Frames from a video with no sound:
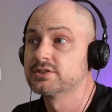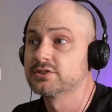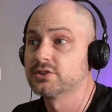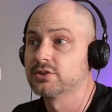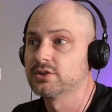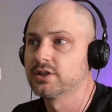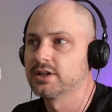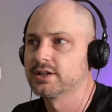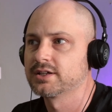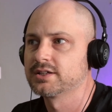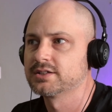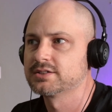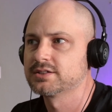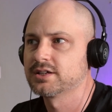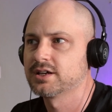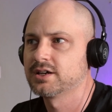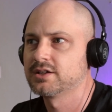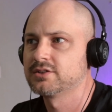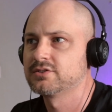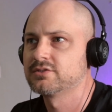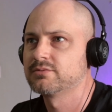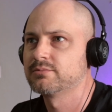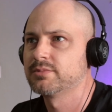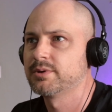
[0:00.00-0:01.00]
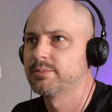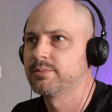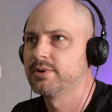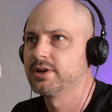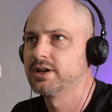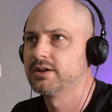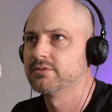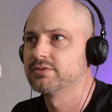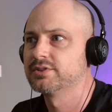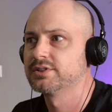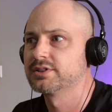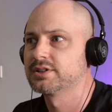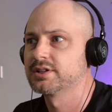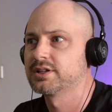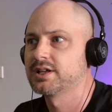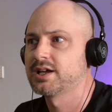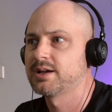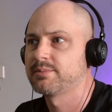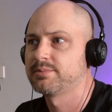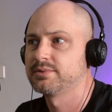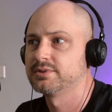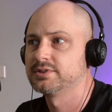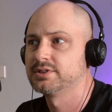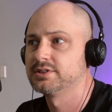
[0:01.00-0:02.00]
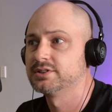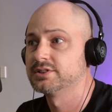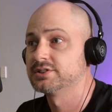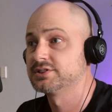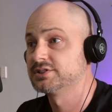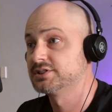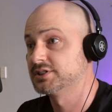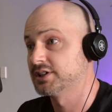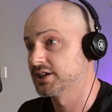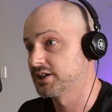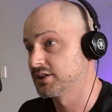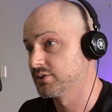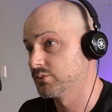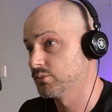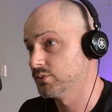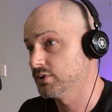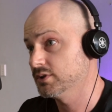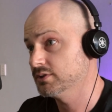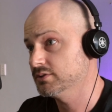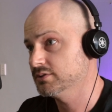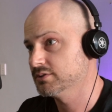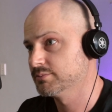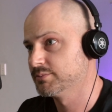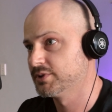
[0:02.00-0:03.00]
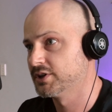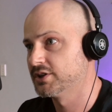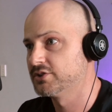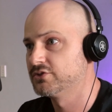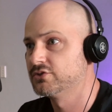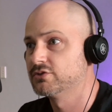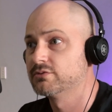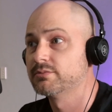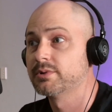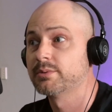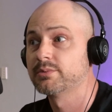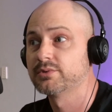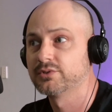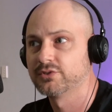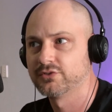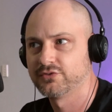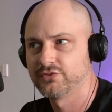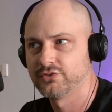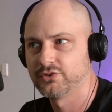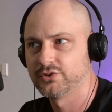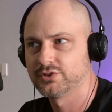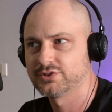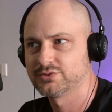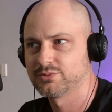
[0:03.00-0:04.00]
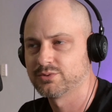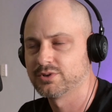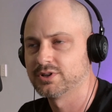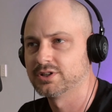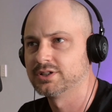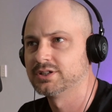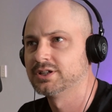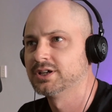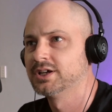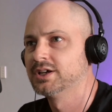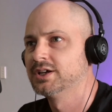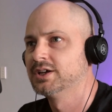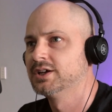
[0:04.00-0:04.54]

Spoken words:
So like it's hard to remember everything that happened in the second one, but I do remember in the first one